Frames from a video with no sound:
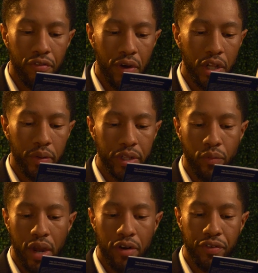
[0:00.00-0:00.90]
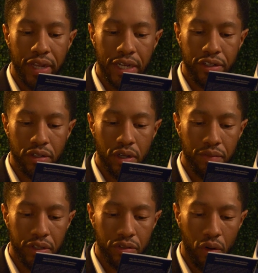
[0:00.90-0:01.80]
following the ratification of
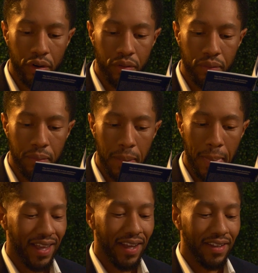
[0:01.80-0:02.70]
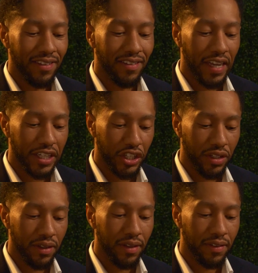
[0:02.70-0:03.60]
this article.
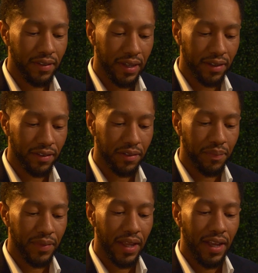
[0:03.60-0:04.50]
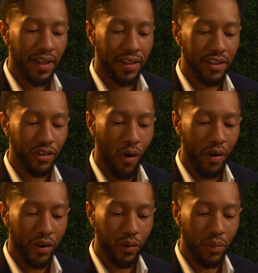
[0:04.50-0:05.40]
Section 6. This
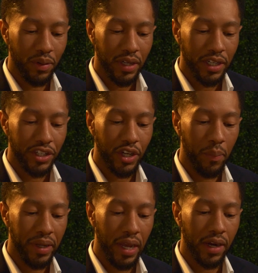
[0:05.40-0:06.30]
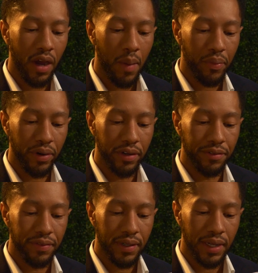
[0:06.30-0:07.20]
article shall be
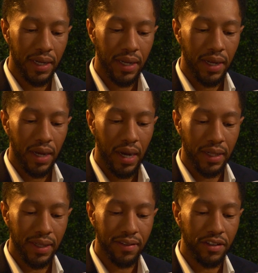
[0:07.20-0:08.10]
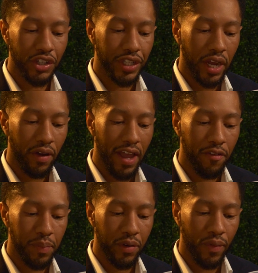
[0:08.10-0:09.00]
inoperative unless it shall
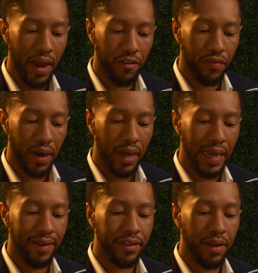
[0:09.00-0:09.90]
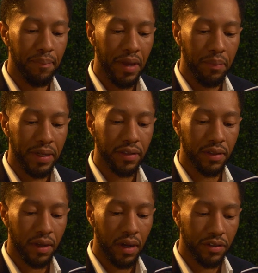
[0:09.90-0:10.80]
have been ratified as an amendment to
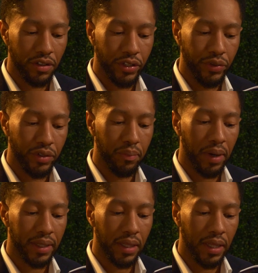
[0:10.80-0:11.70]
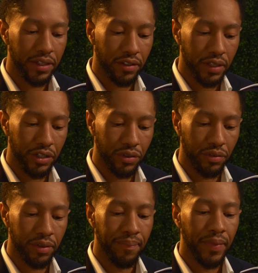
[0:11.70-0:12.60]
the Constitution by the
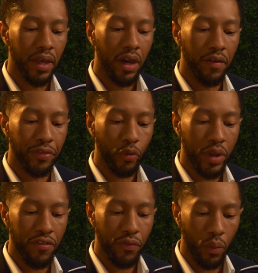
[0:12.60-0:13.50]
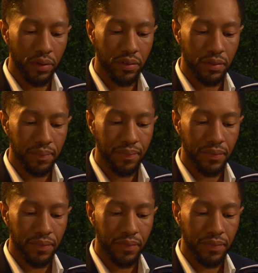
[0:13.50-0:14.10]
legislatures of 3/4